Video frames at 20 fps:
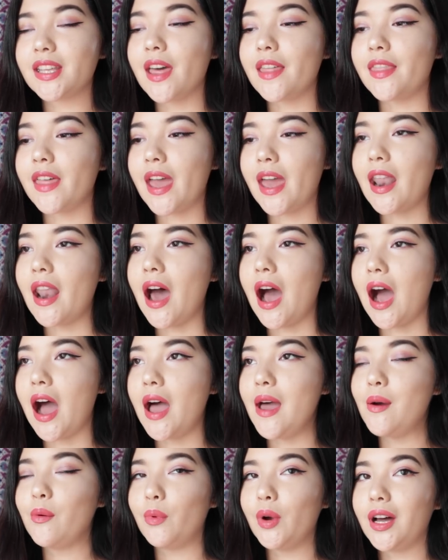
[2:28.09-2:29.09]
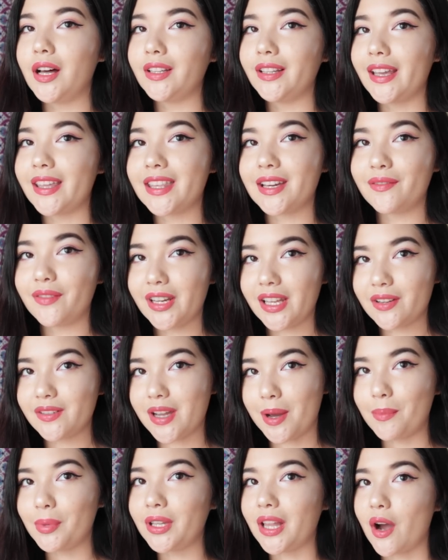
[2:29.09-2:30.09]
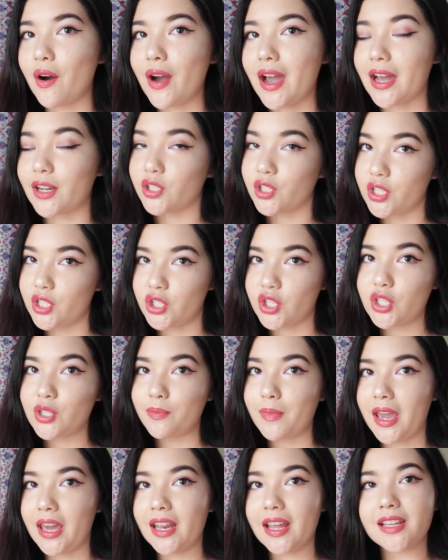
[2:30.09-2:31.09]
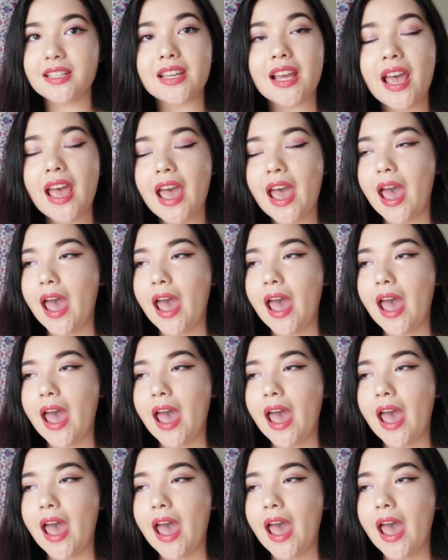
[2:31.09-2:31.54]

then I will link that video down below. I actually just made it.